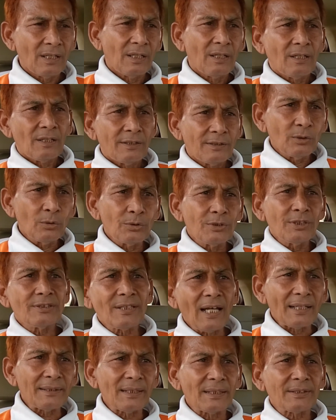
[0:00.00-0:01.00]
You have
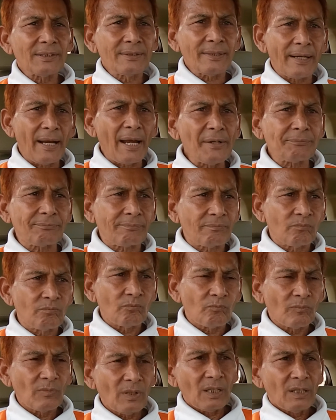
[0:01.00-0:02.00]
done great.
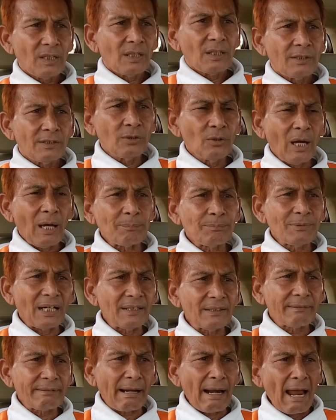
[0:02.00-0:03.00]
You will do
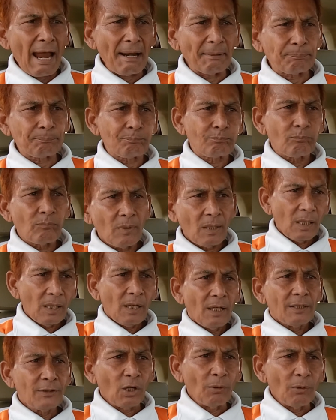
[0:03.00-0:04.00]
great.
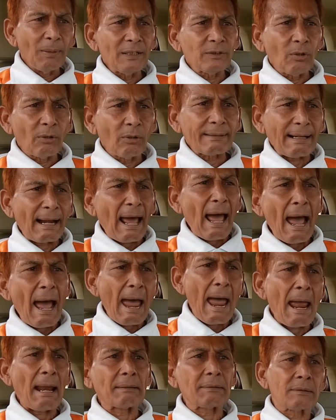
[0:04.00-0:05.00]
Go!
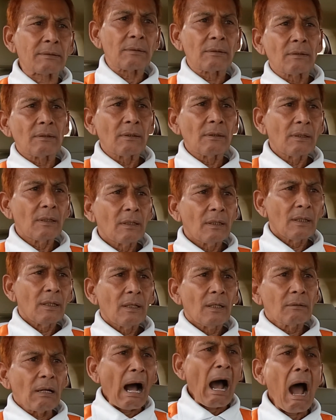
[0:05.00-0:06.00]
Win or
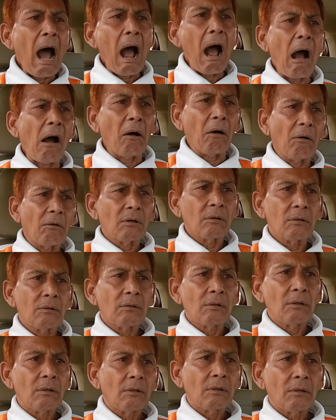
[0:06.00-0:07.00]
perish,
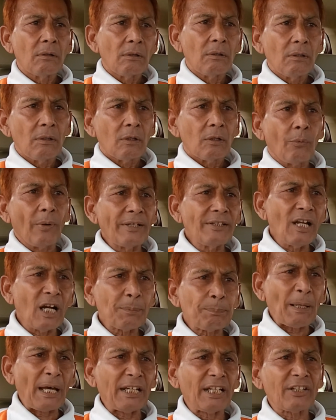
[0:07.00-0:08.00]
victor death,
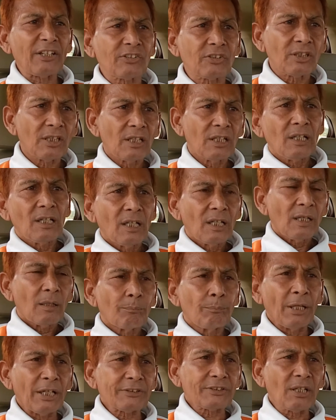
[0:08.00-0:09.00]
do or
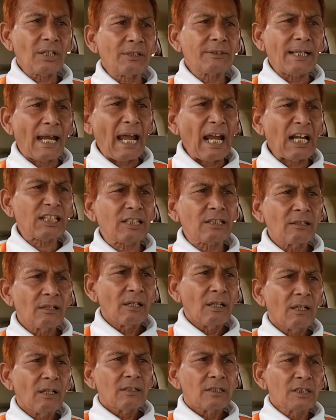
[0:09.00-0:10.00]
die.
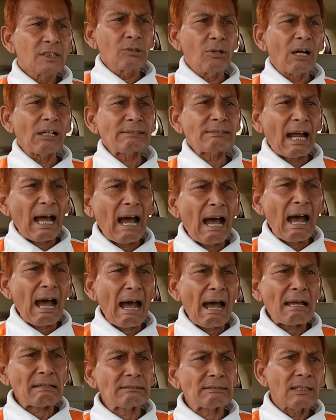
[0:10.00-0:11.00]
Do what you have decided.
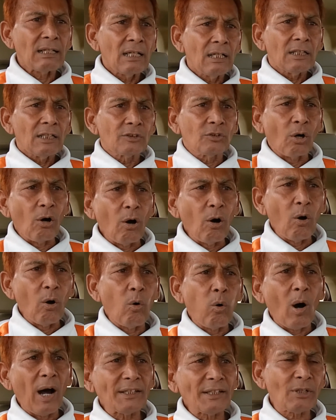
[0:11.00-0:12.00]

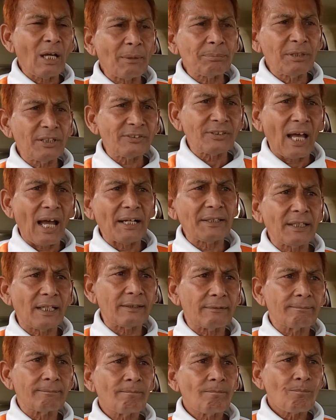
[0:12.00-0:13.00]
Even to
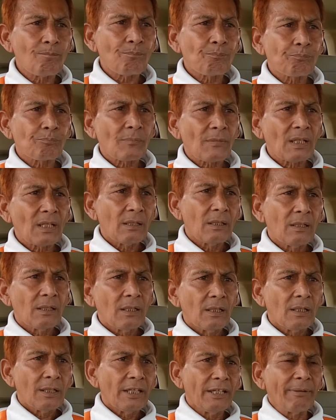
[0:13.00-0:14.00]
die, that
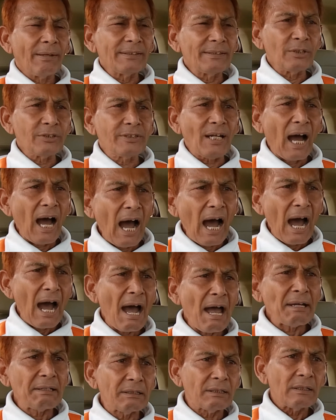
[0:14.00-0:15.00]
is real
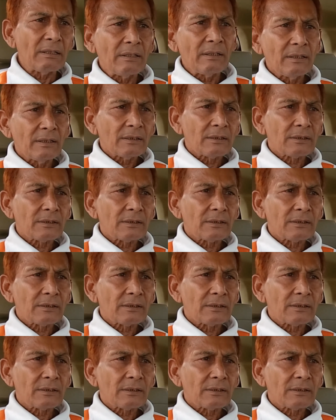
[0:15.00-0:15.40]
salvation for you.